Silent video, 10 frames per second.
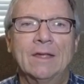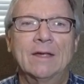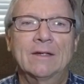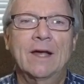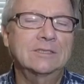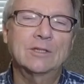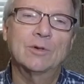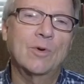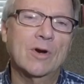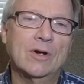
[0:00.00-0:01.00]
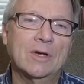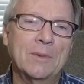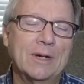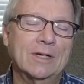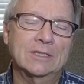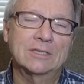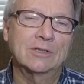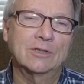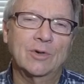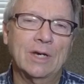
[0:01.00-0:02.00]
God's still at work. America's
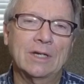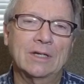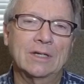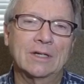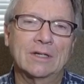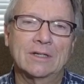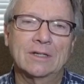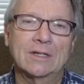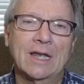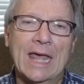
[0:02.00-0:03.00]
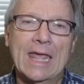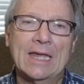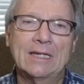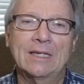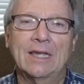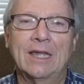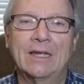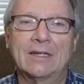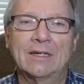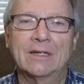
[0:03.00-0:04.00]
still a great land,
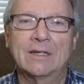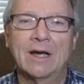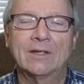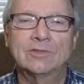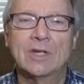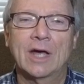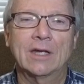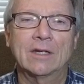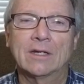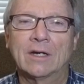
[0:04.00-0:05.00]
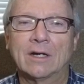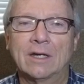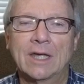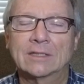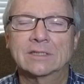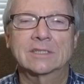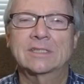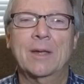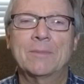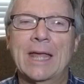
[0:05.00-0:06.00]
and God's not, he hasn't
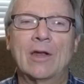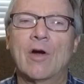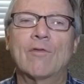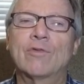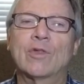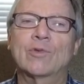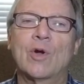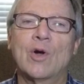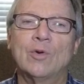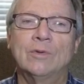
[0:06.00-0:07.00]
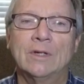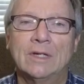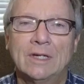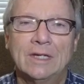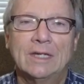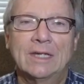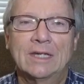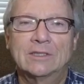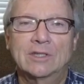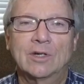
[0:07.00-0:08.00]
stepped down off the throne.
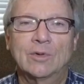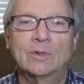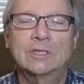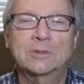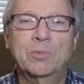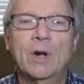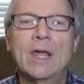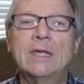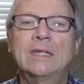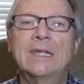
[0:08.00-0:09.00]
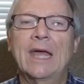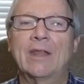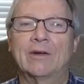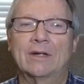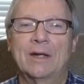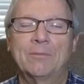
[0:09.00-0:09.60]
And so we're just praying together.